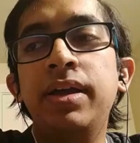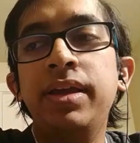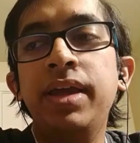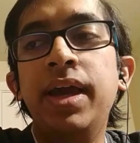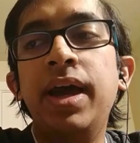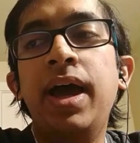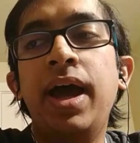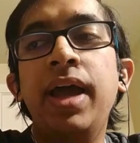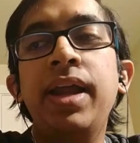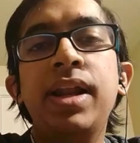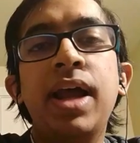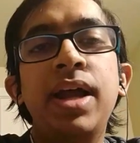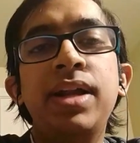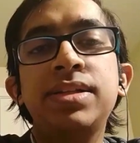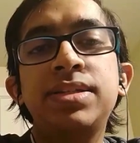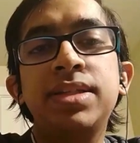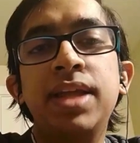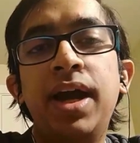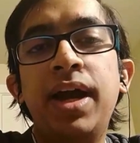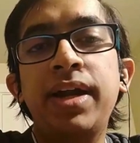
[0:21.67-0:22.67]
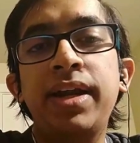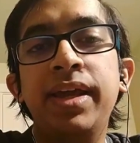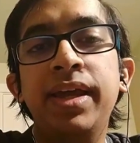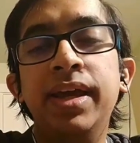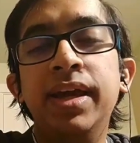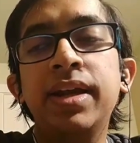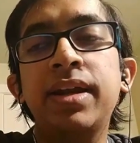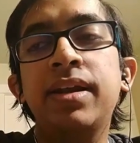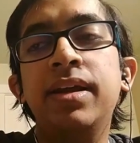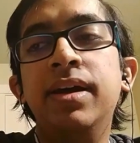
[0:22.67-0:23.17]
yeah, I'll start
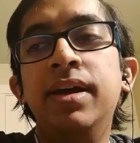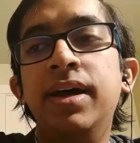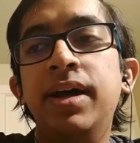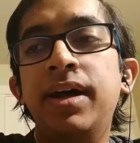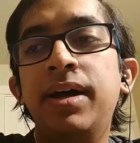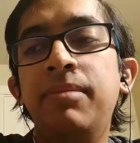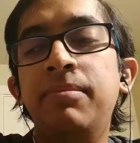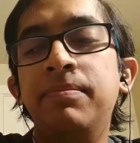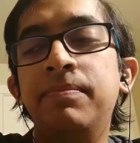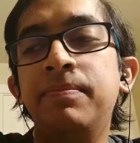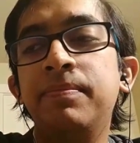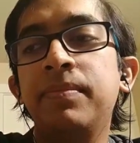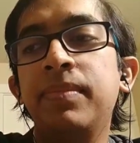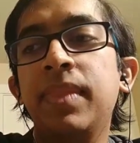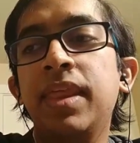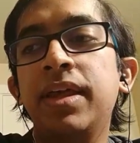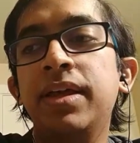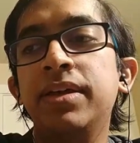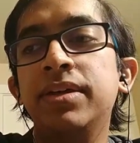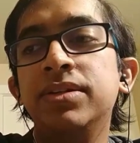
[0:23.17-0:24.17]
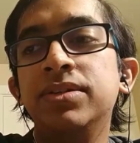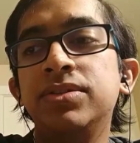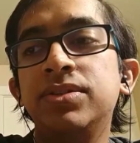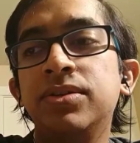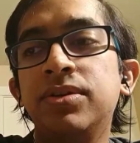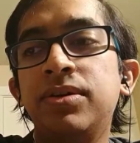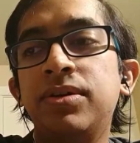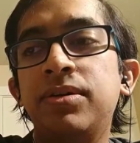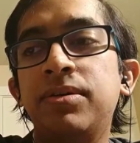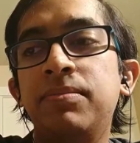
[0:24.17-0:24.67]
here.
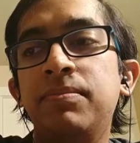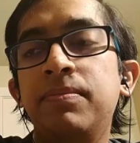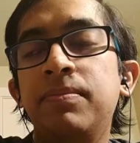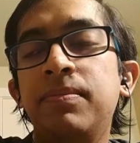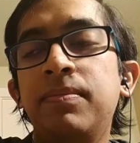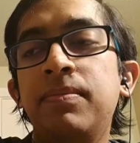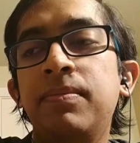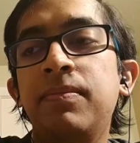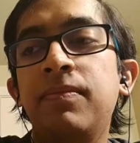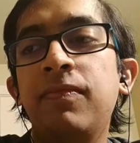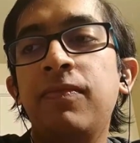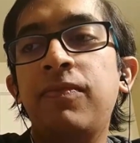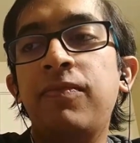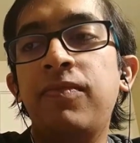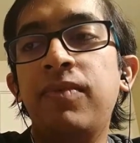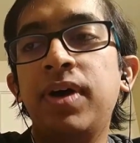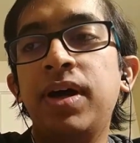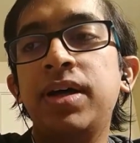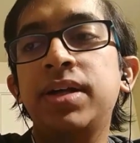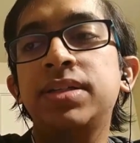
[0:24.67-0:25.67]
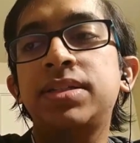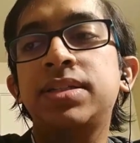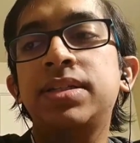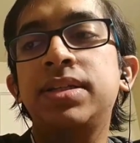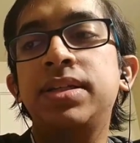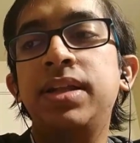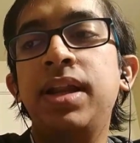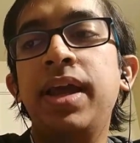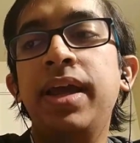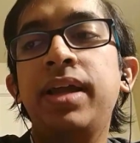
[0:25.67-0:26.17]
So first,
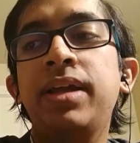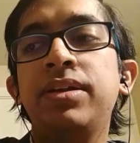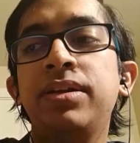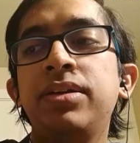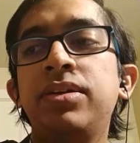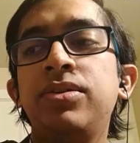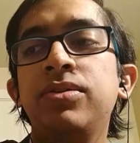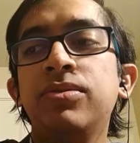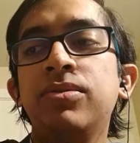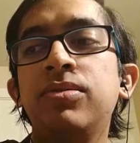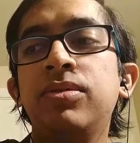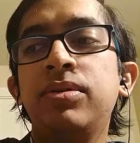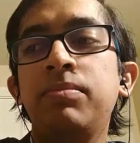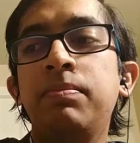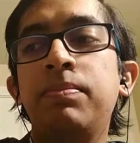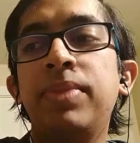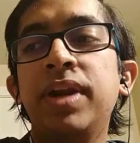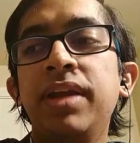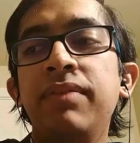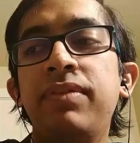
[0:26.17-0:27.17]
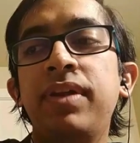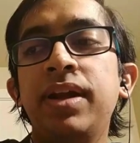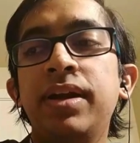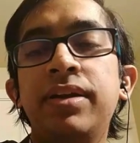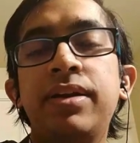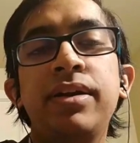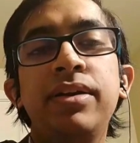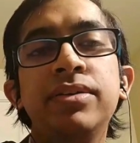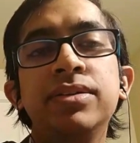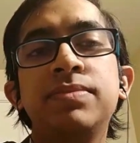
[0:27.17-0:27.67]
like to
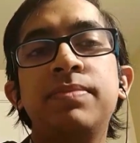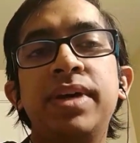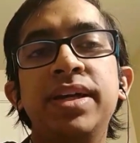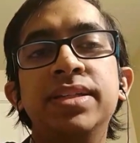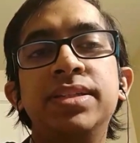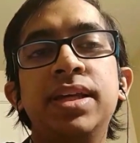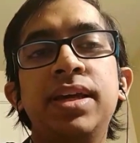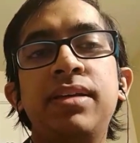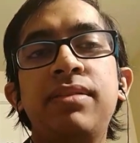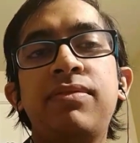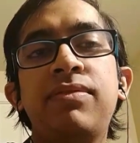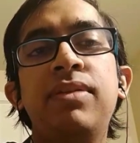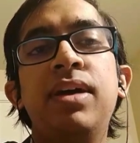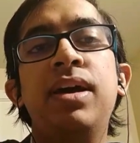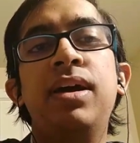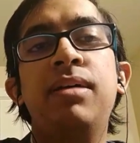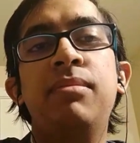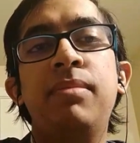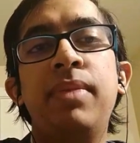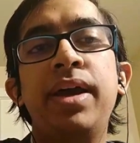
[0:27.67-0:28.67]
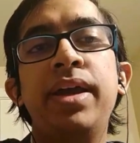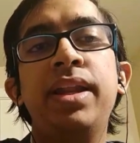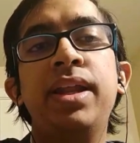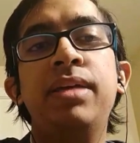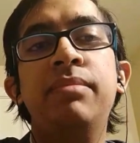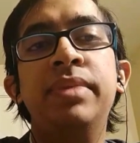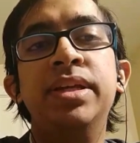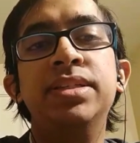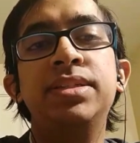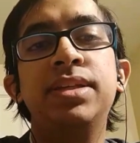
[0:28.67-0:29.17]
briefly introduce myself, my
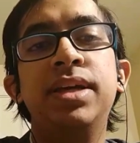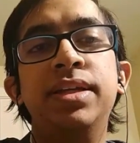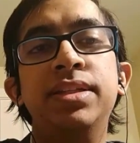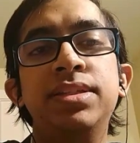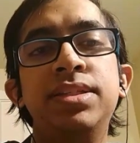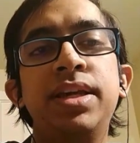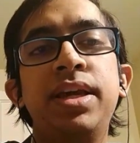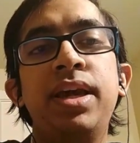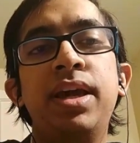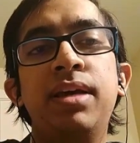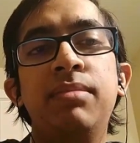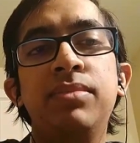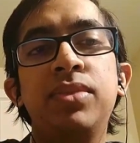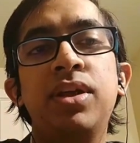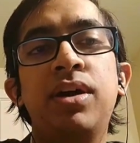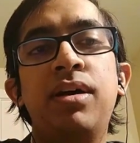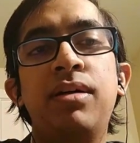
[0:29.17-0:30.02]
name is Sanjay M.